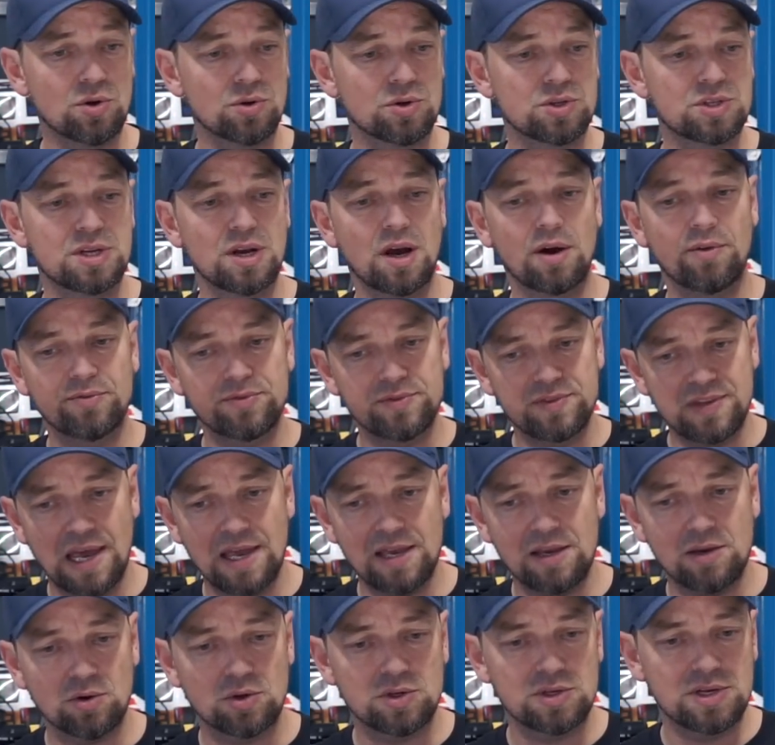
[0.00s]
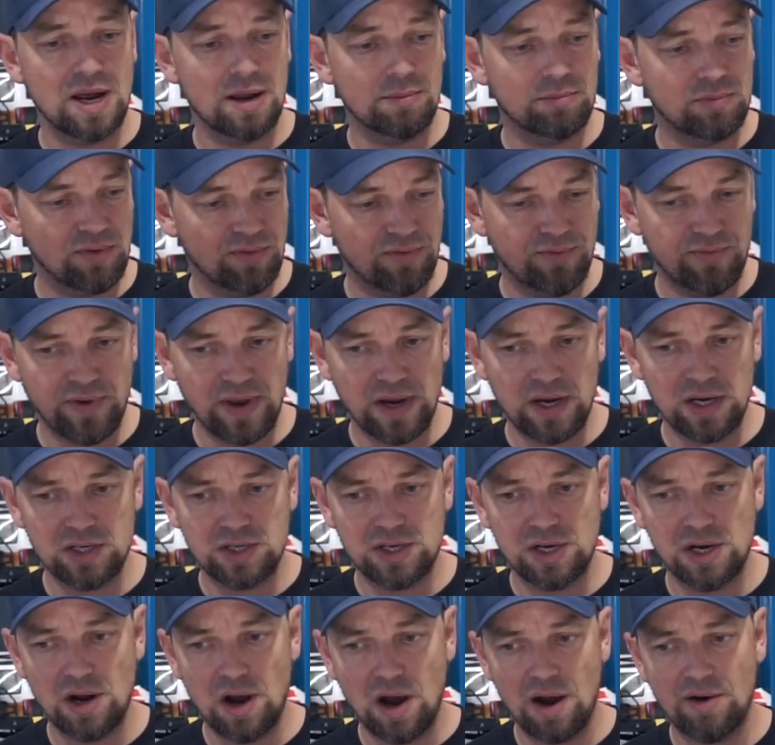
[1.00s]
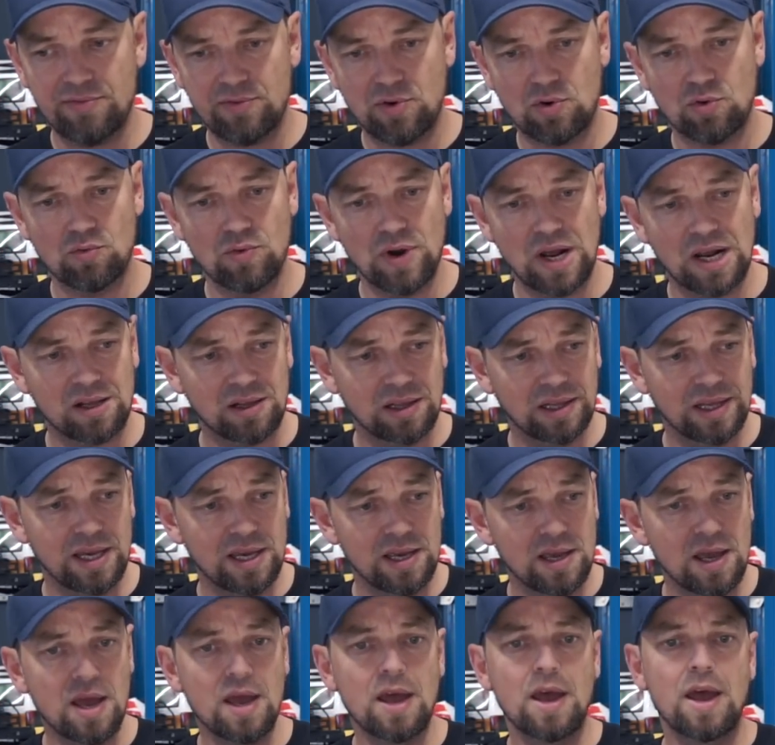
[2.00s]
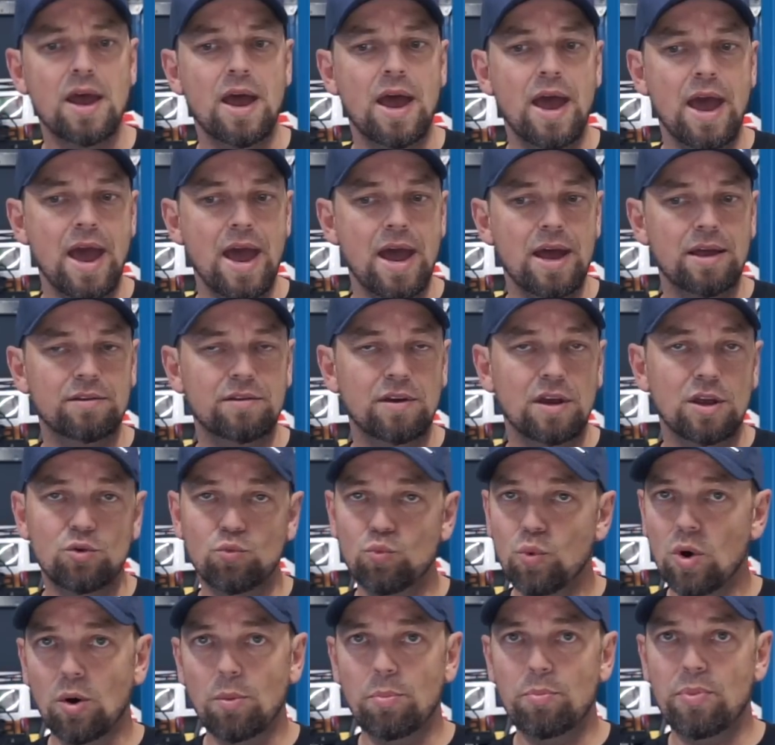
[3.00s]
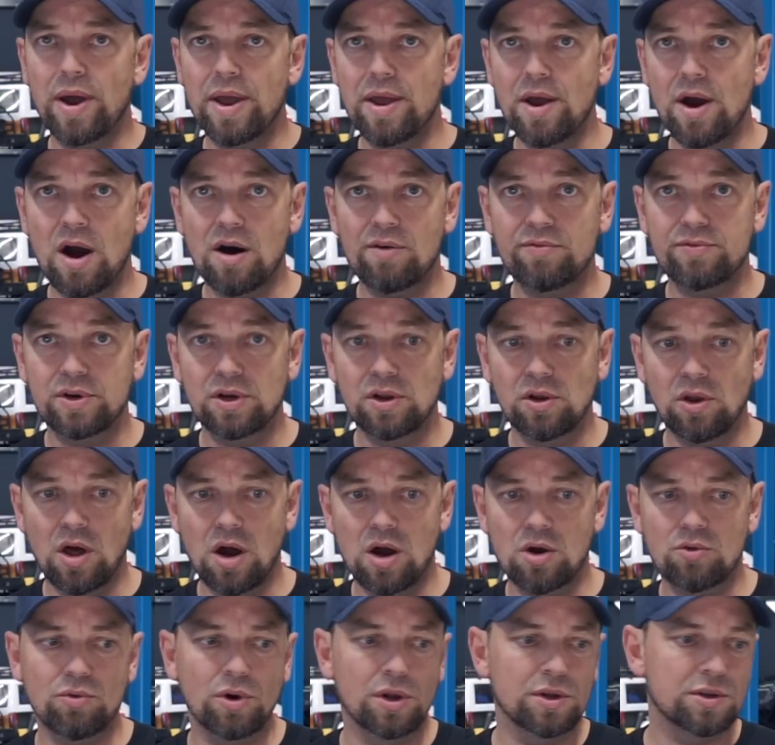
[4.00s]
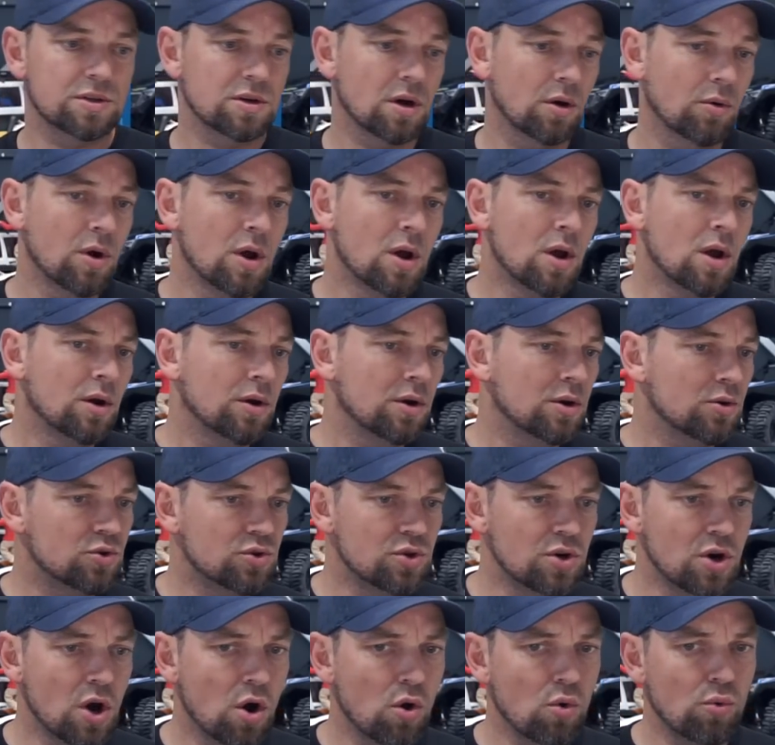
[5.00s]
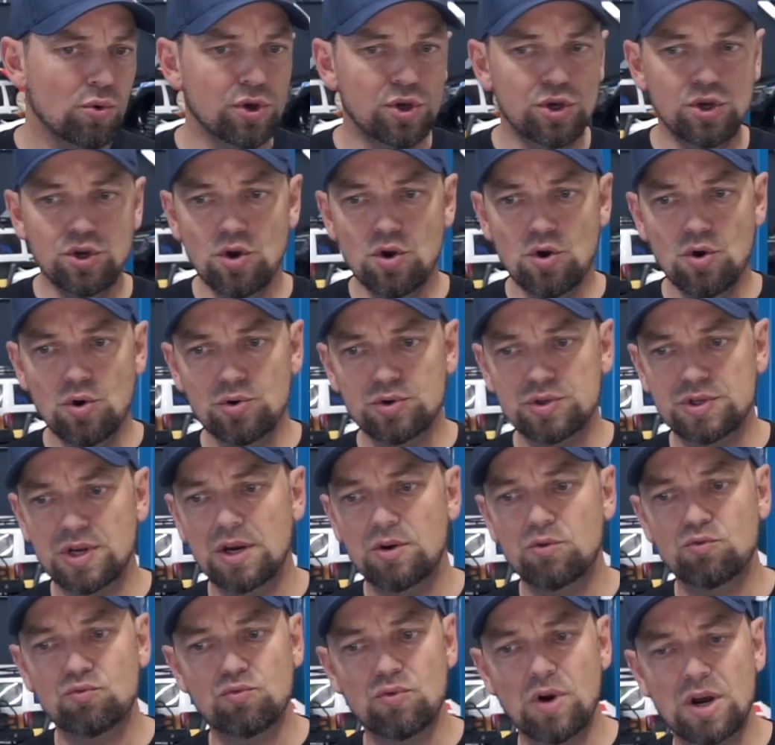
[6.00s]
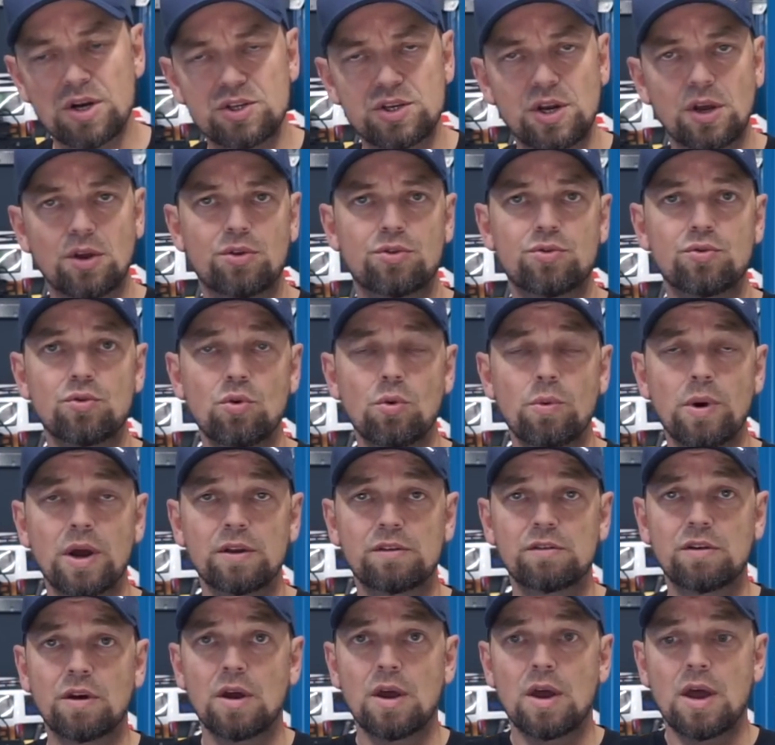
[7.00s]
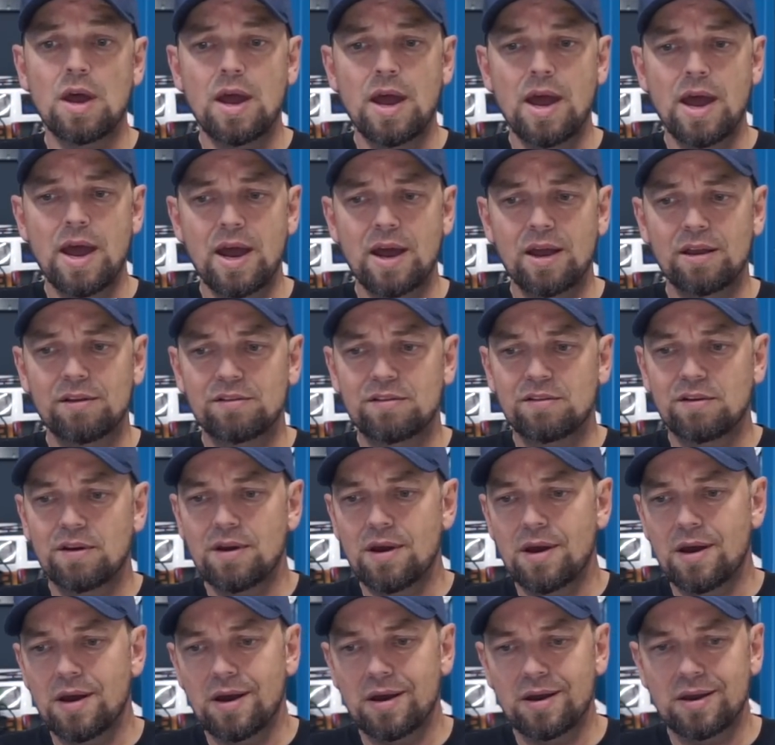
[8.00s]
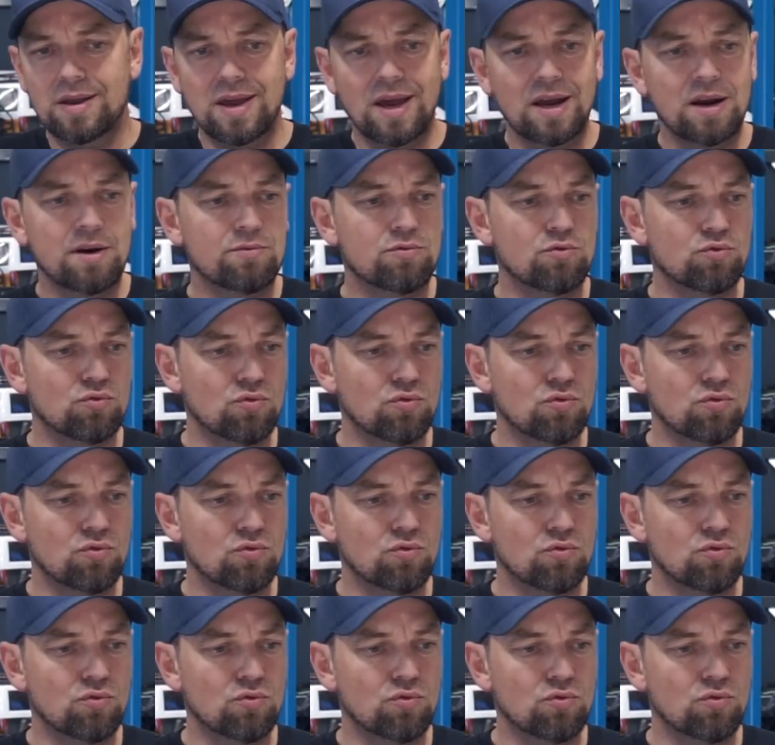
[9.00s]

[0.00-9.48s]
yourself. Take your time to finish it off correctly, and it will pay off in the long run. So there's no use in rushing through it and kind of